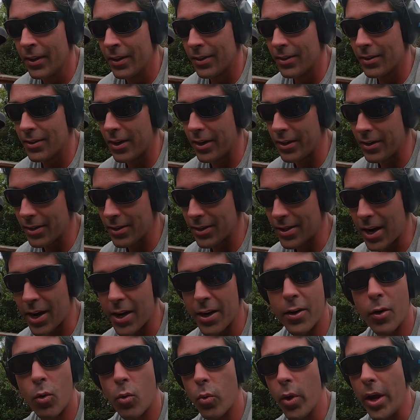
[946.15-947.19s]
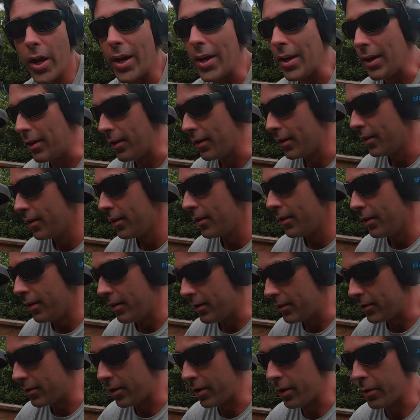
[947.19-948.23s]
so I decided to wait
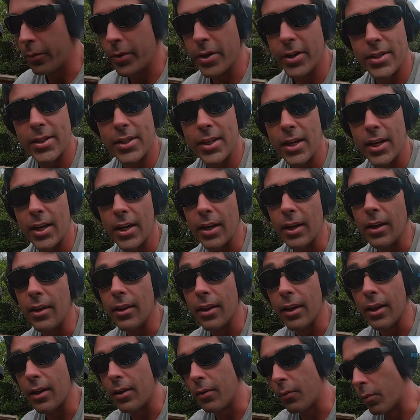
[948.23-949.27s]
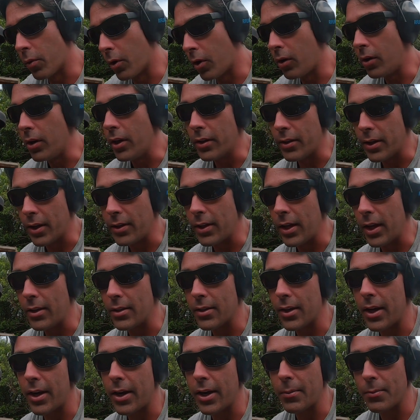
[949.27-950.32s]
till I reseed it and then roll it at that
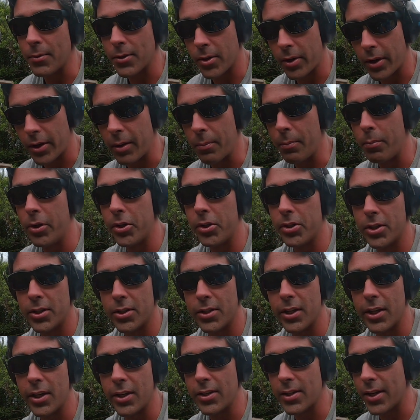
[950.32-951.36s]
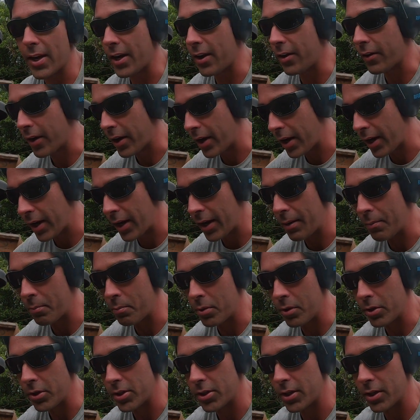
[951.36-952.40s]
time, so I can push the seeds down and
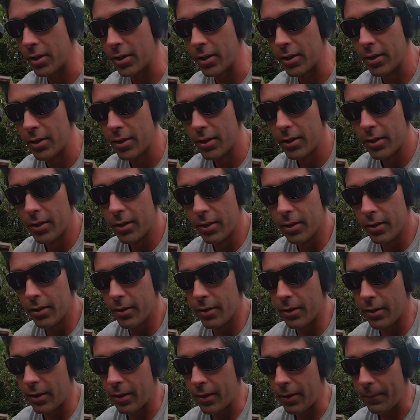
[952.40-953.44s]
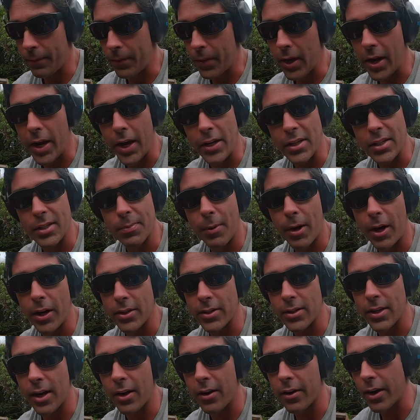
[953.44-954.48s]
push the high
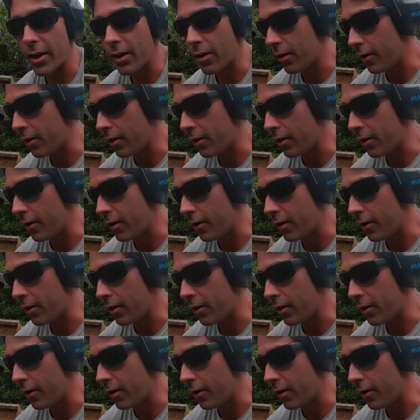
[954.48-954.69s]
spots down and